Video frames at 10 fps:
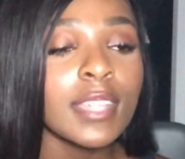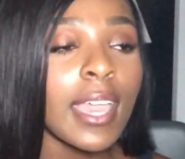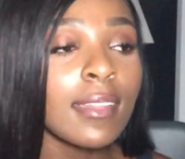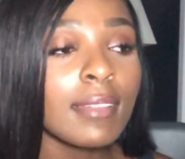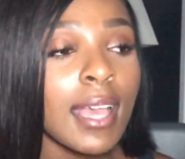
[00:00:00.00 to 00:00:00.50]

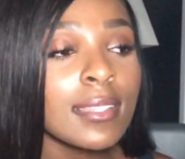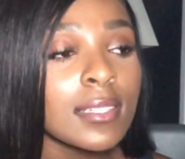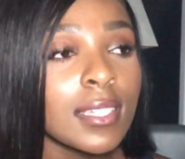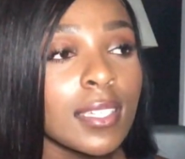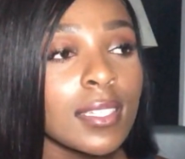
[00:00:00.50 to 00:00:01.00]
And
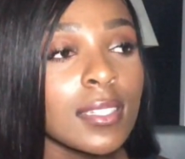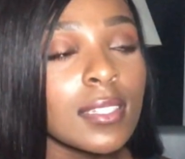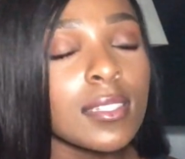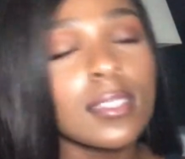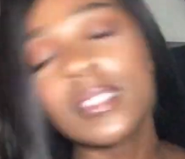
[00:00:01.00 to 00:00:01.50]
lastly,
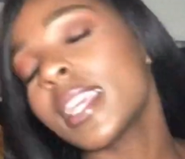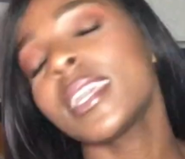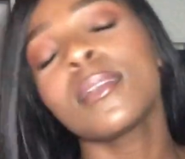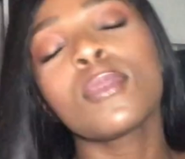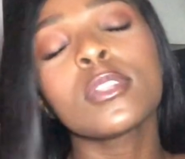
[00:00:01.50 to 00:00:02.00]
take
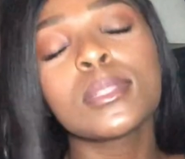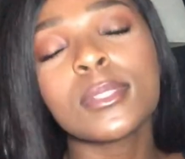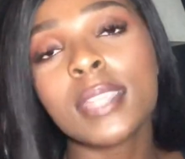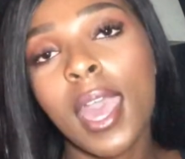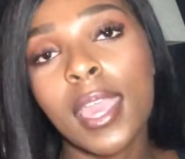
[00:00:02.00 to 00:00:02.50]
it multiple
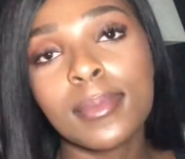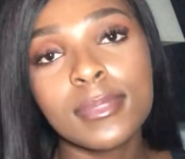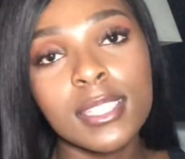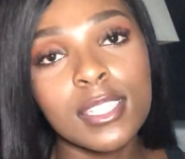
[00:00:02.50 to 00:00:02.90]
times